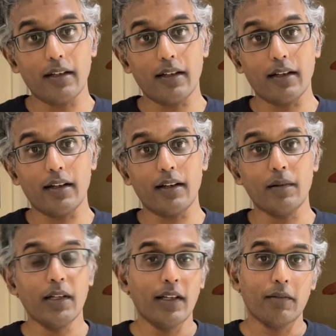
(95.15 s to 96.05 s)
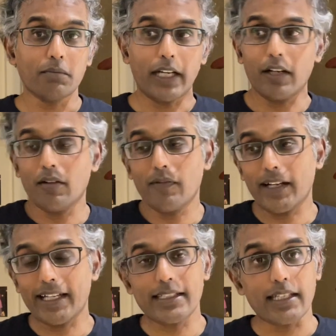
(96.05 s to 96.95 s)
Uh, I don't know if I
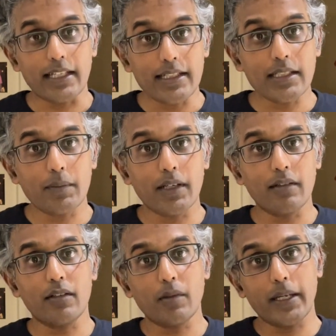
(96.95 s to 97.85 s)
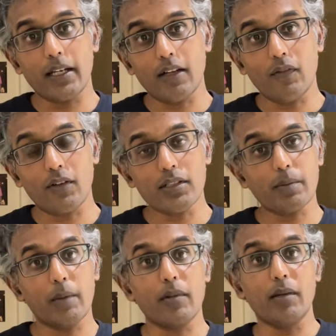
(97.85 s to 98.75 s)
can say easy, but quick enough for us to
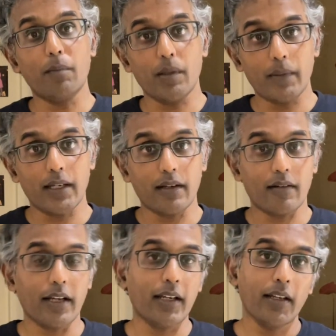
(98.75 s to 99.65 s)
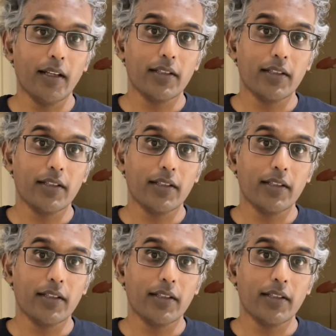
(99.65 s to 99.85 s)
be able to implement it, right?